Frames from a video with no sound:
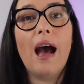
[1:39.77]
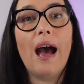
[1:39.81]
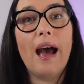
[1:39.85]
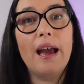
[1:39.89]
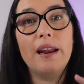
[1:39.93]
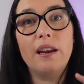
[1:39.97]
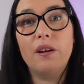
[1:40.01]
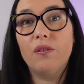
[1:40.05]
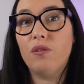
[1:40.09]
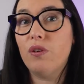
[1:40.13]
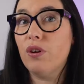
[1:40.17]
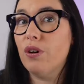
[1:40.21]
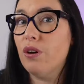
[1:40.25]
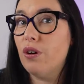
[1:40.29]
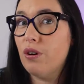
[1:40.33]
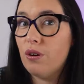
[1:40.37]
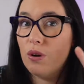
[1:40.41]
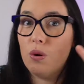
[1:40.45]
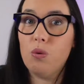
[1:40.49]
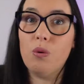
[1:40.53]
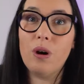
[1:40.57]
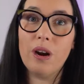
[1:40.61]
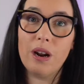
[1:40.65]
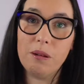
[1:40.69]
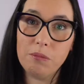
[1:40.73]
And if you don't
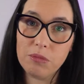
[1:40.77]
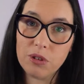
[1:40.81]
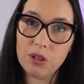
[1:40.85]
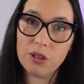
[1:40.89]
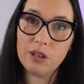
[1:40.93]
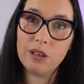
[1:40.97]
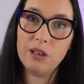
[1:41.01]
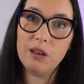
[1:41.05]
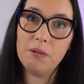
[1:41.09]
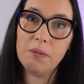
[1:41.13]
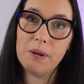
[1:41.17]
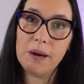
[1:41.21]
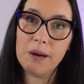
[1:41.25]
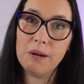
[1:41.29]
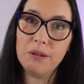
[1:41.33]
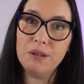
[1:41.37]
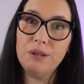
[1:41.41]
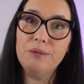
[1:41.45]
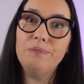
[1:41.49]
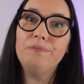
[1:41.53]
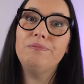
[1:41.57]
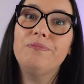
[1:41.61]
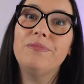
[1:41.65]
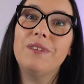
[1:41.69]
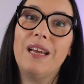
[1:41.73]
know what I'm talking
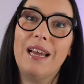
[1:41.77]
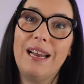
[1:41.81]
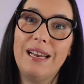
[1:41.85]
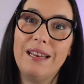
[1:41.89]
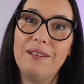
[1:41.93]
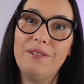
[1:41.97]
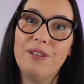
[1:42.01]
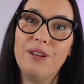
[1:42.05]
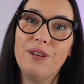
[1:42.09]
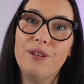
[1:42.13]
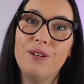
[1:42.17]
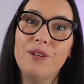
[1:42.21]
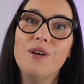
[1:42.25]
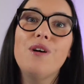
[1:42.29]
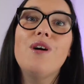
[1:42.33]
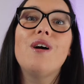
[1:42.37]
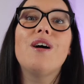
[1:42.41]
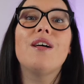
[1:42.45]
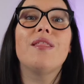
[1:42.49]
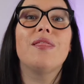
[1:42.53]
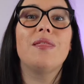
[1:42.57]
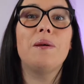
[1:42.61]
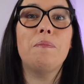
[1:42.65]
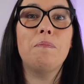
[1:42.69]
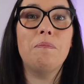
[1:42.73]
about, I'll leave you
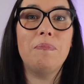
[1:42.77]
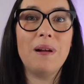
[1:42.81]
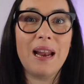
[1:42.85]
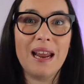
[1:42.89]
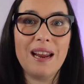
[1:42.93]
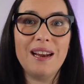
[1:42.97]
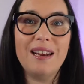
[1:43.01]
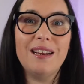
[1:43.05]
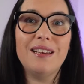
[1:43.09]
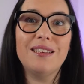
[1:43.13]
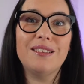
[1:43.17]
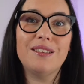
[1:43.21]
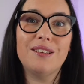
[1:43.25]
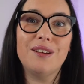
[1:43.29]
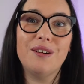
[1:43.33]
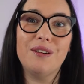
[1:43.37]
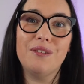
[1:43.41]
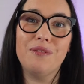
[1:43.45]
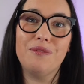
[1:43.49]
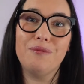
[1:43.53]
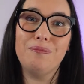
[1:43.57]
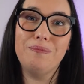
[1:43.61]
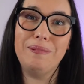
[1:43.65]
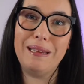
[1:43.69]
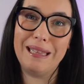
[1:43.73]
the playlist
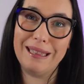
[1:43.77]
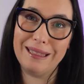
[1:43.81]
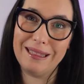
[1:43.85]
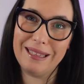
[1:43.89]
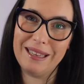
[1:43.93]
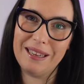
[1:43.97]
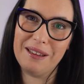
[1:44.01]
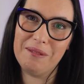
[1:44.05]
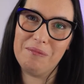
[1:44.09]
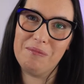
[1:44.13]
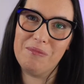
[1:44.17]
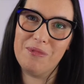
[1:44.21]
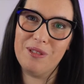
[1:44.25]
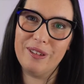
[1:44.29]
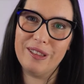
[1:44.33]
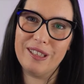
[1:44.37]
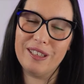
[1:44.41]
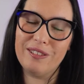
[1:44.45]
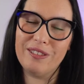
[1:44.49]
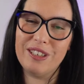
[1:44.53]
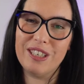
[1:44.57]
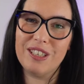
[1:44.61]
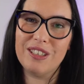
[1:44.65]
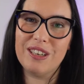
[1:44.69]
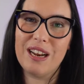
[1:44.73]
of building
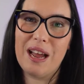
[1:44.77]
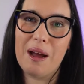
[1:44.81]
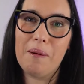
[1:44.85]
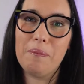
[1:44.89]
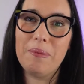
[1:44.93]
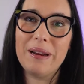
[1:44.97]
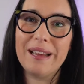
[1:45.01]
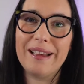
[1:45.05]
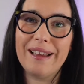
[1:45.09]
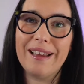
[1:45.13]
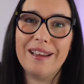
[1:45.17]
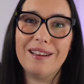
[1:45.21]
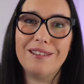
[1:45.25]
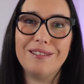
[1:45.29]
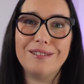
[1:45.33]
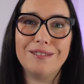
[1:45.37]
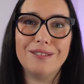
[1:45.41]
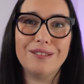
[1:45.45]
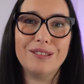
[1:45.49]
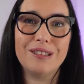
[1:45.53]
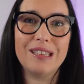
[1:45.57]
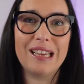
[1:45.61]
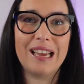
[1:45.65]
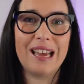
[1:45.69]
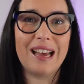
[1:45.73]
multi-region
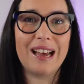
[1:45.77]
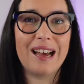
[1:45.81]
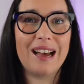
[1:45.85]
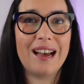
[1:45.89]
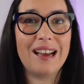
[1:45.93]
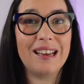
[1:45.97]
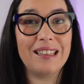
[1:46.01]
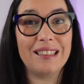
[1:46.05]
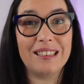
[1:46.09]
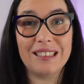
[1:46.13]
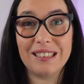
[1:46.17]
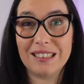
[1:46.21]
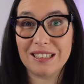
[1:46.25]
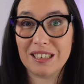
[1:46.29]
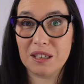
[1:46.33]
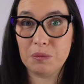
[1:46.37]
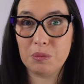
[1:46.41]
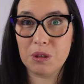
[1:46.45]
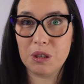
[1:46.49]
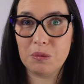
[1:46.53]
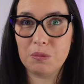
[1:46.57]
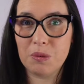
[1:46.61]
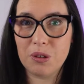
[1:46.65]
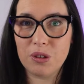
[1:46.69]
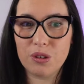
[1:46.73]
applications uh, in the
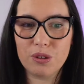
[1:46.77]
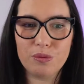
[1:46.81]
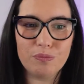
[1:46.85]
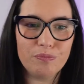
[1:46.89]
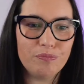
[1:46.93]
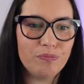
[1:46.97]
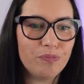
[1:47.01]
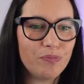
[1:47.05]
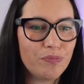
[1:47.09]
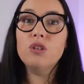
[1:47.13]
description box.